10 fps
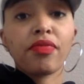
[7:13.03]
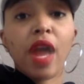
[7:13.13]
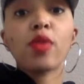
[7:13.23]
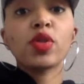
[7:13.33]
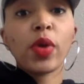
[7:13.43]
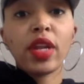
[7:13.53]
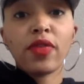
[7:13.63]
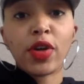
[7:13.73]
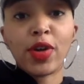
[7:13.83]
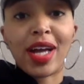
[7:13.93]
I was waiting
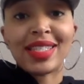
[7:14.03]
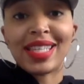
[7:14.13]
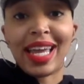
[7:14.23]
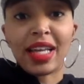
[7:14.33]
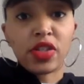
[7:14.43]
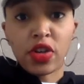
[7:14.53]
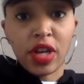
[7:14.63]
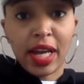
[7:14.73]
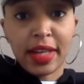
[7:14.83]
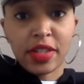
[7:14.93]
for you guys to answer. You're
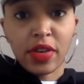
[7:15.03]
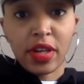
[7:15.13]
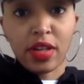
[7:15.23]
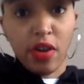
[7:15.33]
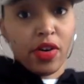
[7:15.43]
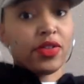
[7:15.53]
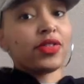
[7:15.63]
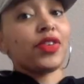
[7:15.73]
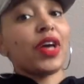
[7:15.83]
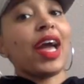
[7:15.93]
not answering? Oh,
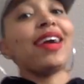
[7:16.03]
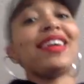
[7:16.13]
okay.